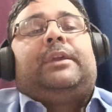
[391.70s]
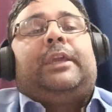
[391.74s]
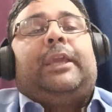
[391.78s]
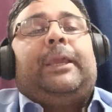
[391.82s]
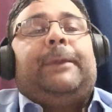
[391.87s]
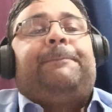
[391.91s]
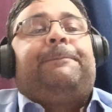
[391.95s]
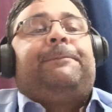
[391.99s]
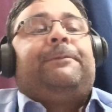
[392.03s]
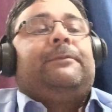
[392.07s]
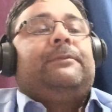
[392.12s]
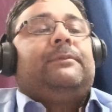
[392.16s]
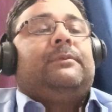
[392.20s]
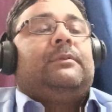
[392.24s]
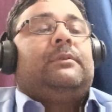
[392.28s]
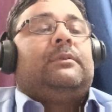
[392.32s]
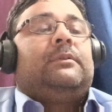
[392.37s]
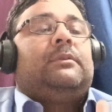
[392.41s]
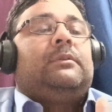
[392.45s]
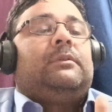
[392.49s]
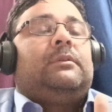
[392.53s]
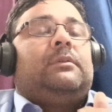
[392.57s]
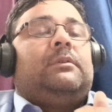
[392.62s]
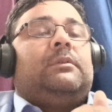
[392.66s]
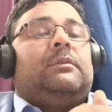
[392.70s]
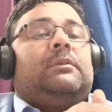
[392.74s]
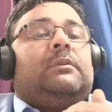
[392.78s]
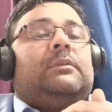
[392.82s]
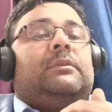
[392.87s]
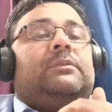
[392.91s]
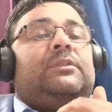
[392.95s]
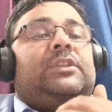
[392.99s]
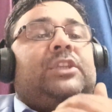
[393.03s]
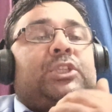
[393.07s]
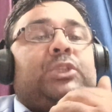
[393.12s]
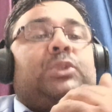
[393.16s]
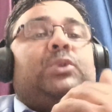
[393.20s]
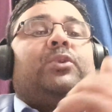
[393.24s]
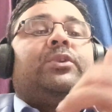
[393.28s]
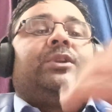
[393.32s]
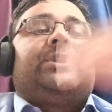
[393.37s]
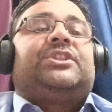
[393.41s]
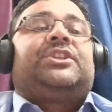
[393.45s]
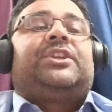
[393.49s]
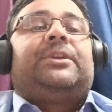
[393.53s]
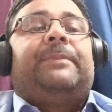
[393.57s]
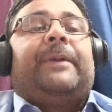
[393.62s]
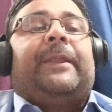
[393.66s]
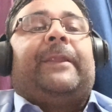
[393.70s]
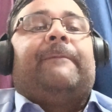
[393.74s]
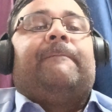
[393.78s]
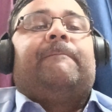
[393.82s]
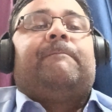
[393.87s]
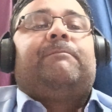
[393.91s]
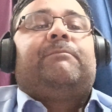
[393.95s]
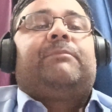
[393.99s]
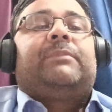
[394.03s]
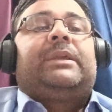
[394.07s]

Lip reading: if this notice given,